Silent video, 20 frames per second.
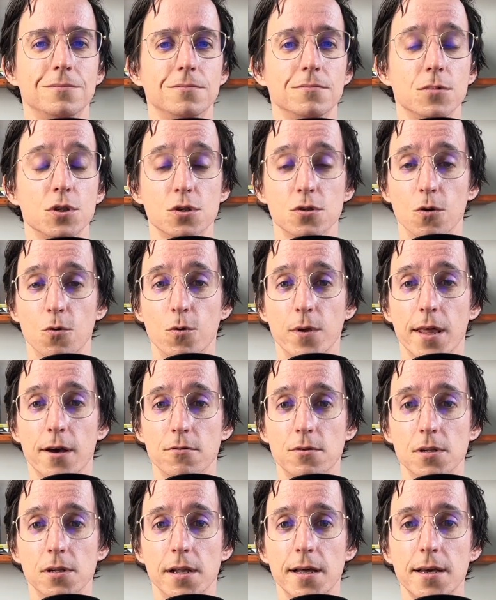So without
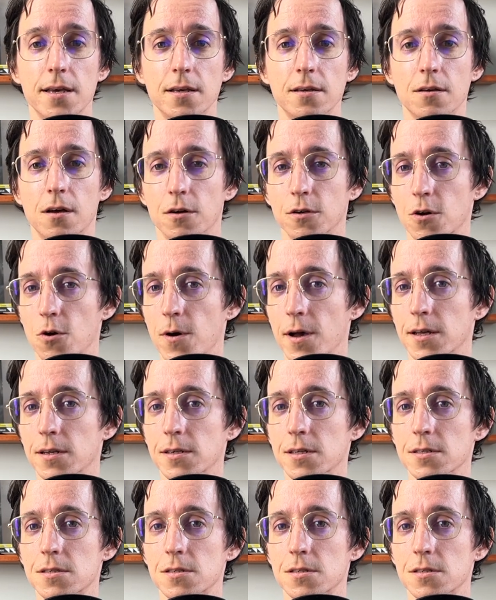delaying, I'll go ahead and get